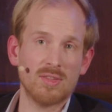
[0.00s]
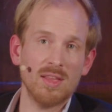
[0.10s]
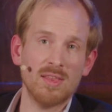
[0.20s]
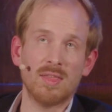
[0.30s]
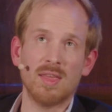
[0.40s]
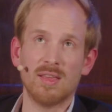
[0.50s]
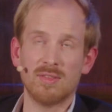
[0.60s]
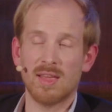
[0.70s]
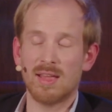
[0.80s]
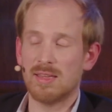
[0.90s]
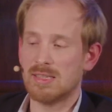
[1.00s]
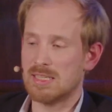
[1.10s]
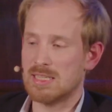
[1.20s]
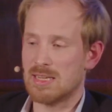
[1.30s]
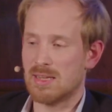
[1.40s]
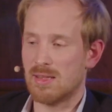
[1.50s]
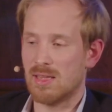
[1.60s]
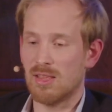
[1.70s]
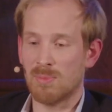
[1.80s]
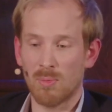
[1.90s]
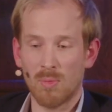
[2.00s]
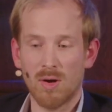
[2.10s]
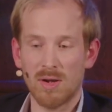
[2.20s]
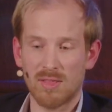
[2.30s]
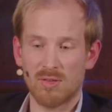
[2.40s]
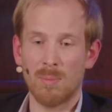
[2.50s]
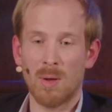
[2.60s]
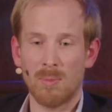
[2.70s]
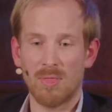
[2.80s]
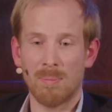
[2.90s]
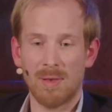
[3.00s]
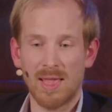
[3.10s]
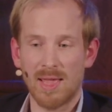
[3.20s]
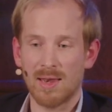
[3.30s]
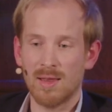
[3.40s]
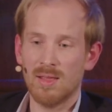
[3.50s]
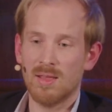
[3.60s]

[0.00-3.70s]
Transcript: exciting thing is that Elizabeth Warren has come up with a plan